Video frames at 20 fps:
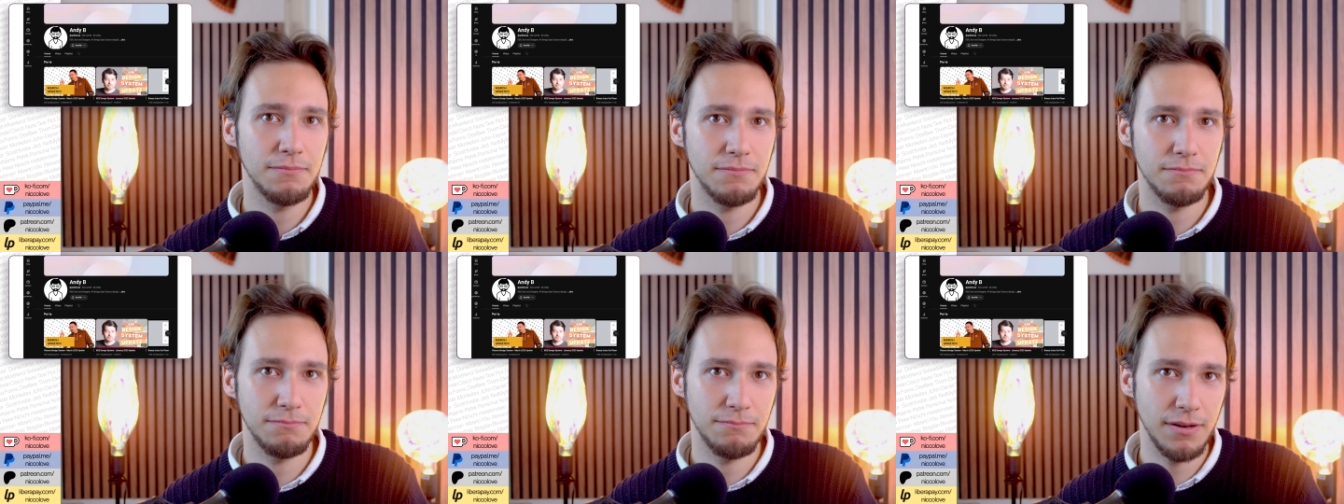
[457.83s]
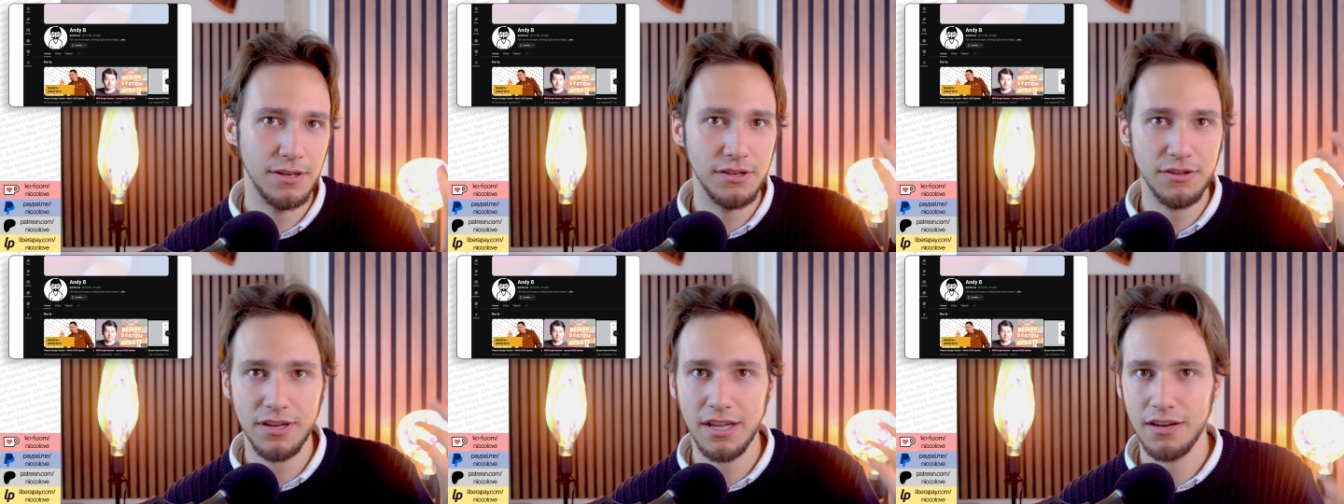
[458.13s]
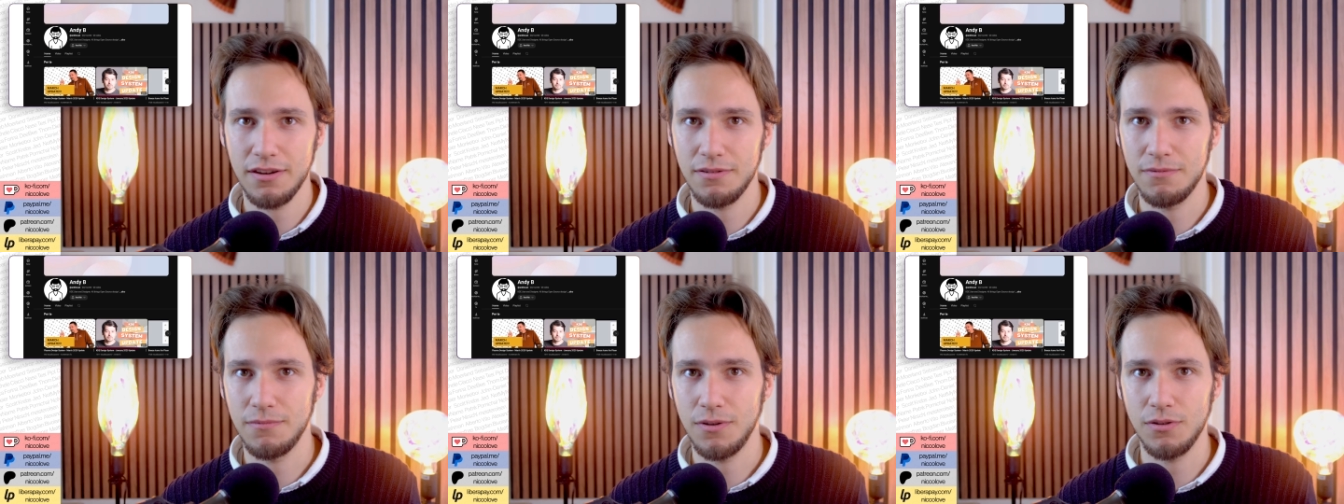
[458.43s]
but you
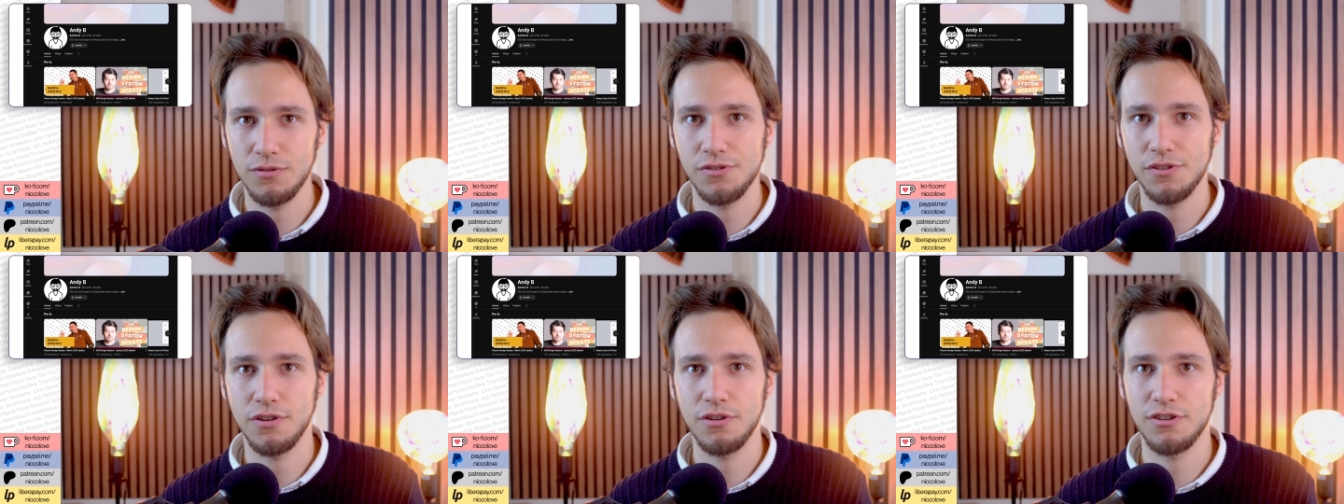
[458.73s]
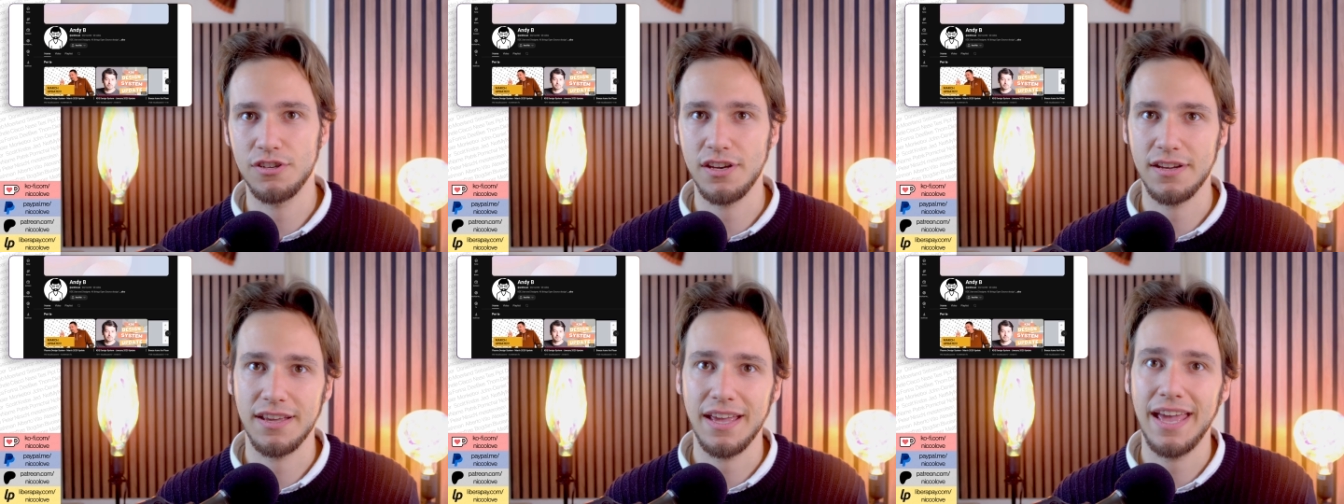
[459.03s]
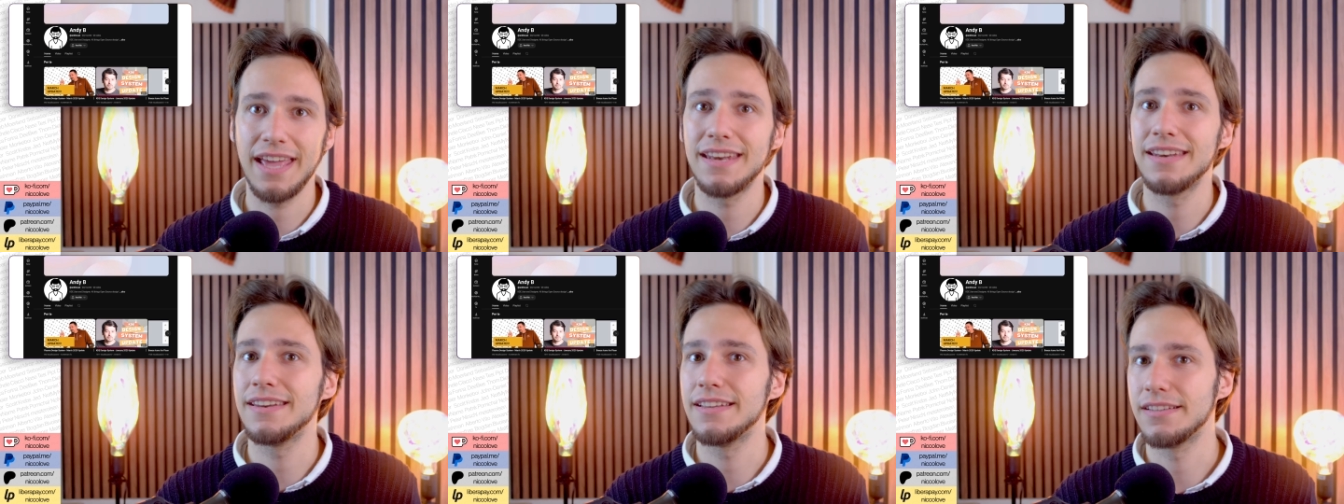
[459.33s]
can also go check
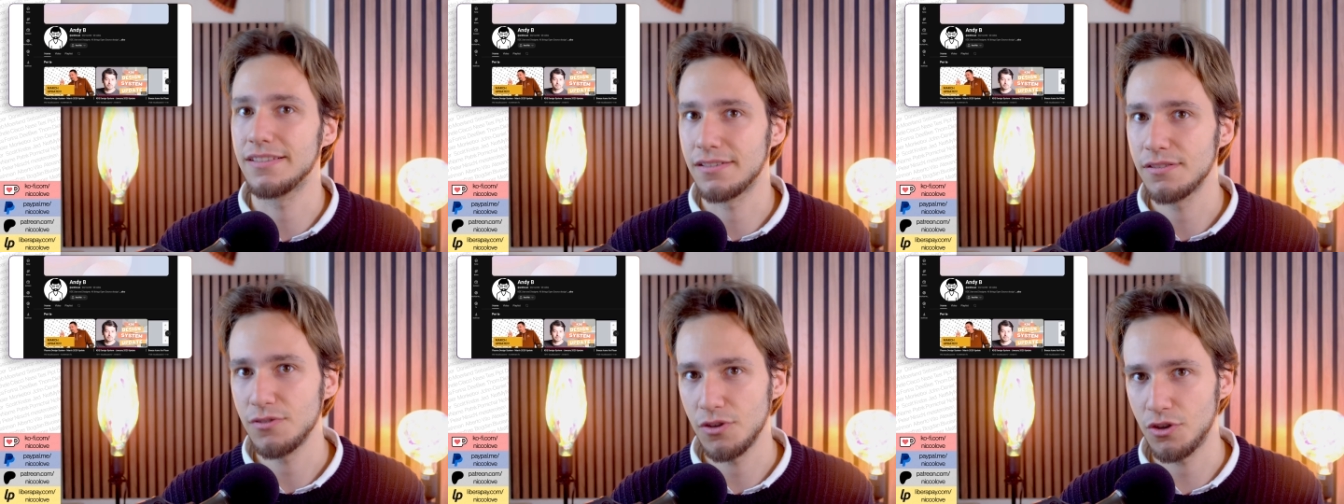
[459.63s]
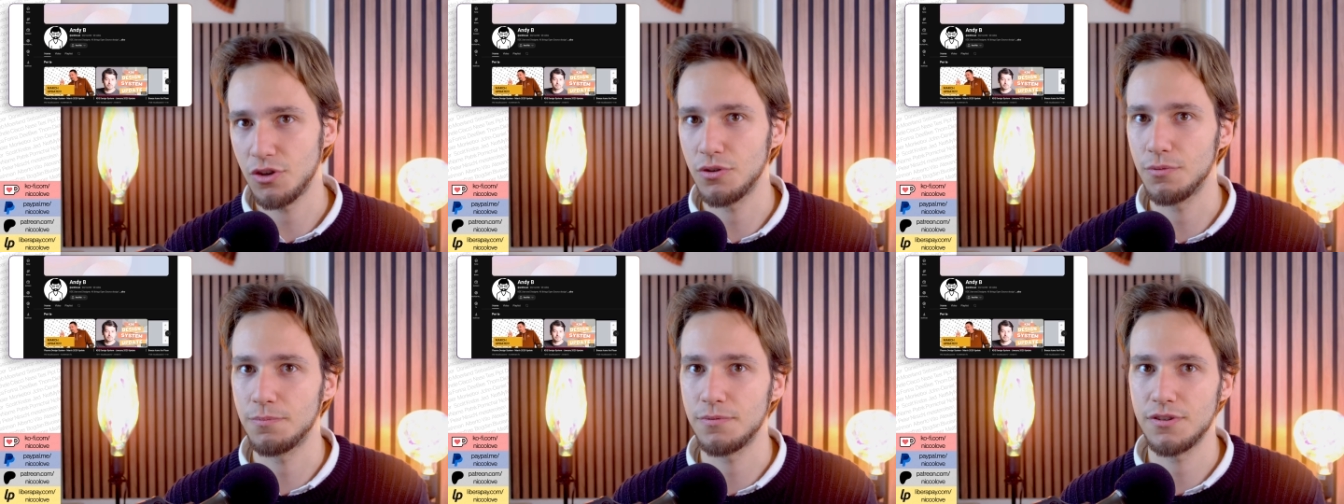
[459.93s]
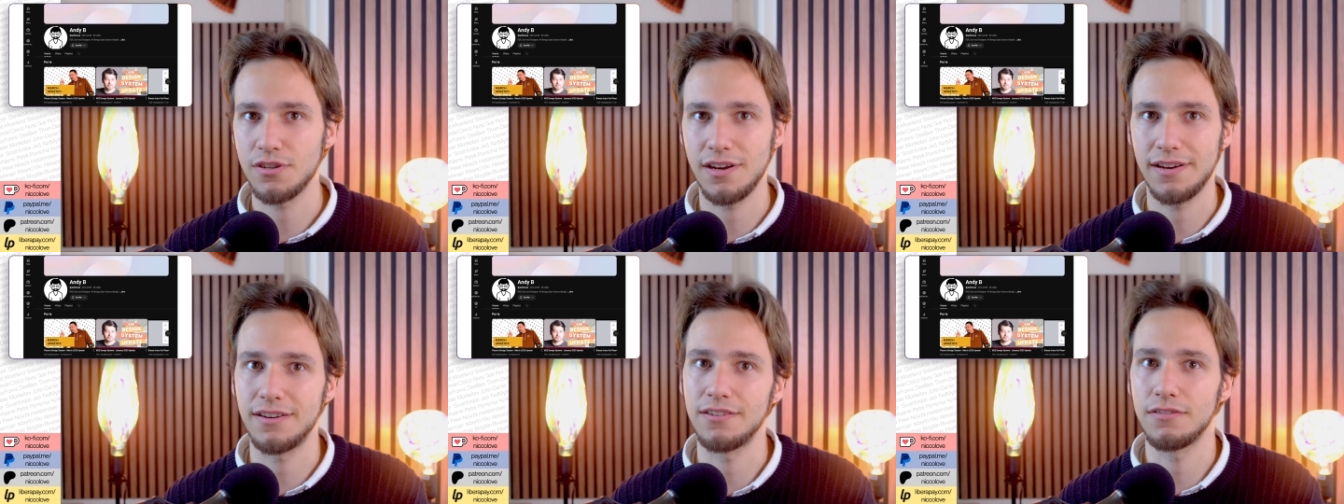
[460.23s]
Andy's YouTube
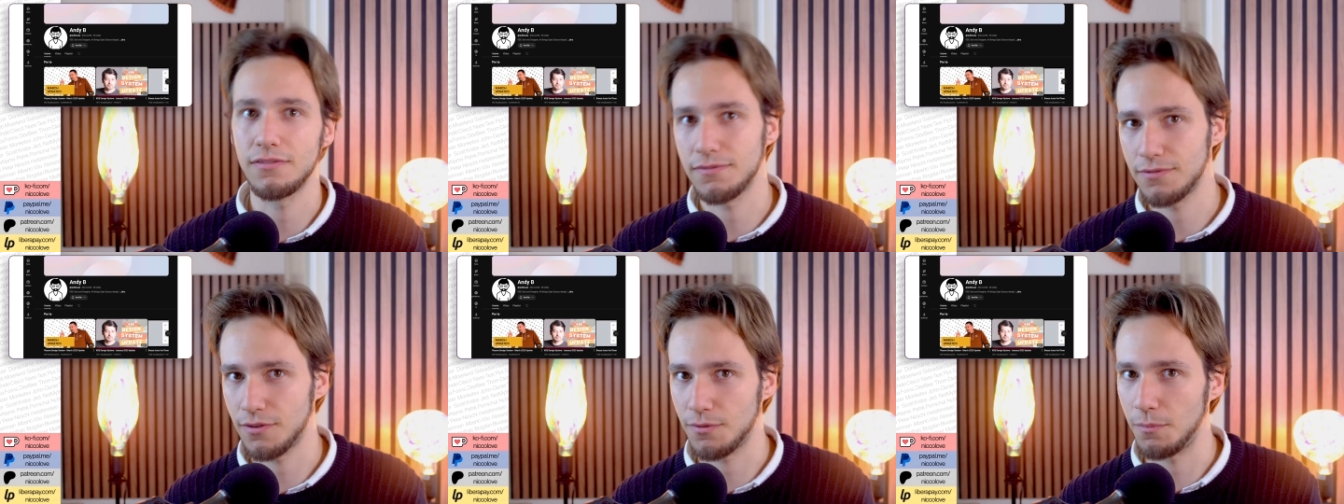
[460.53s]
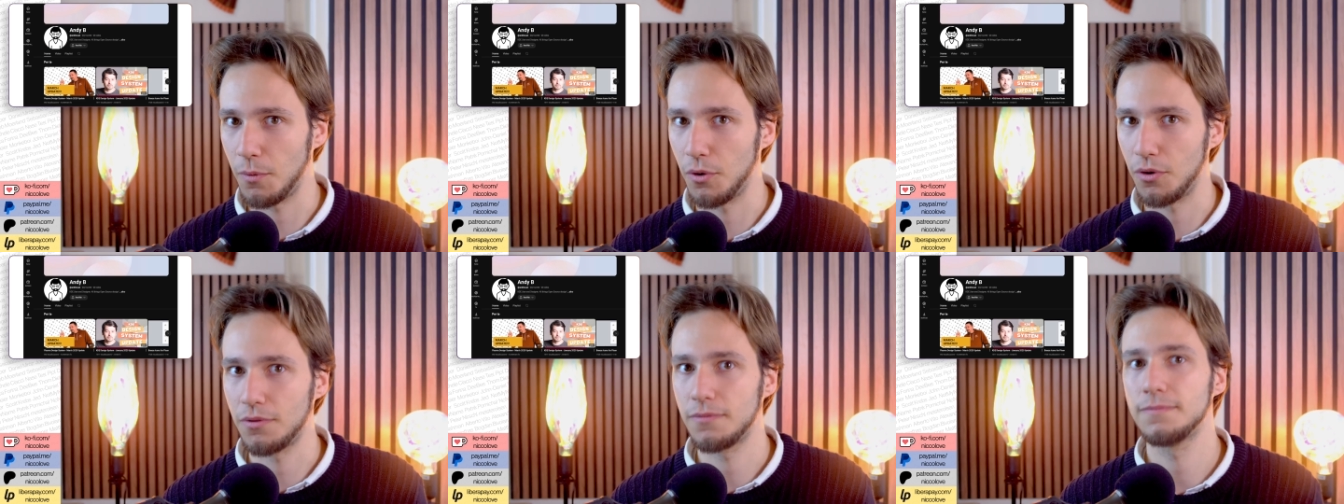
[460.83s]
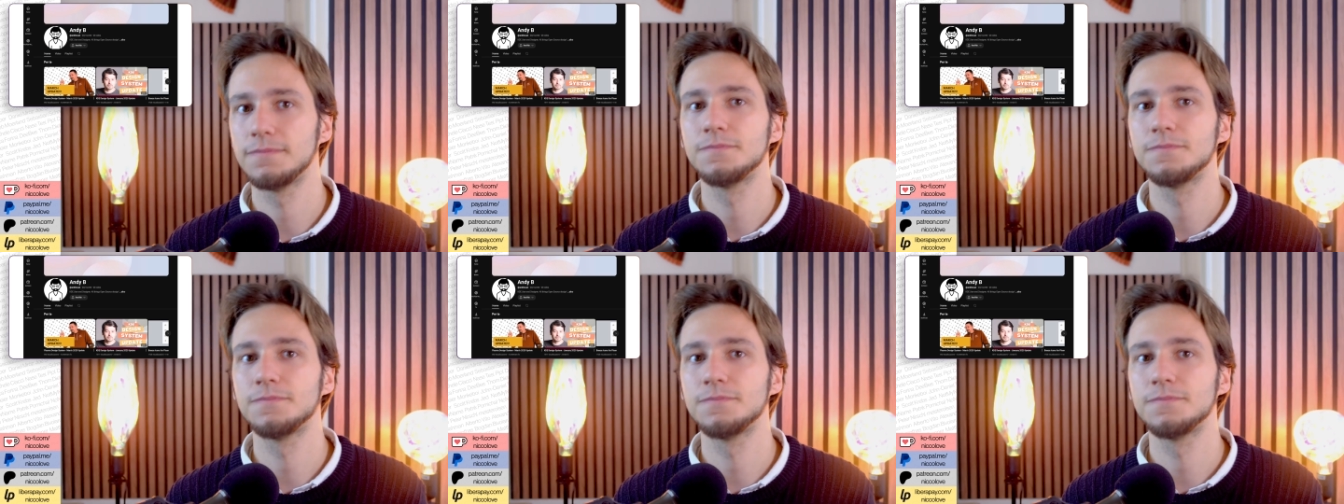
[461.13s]
channel for more.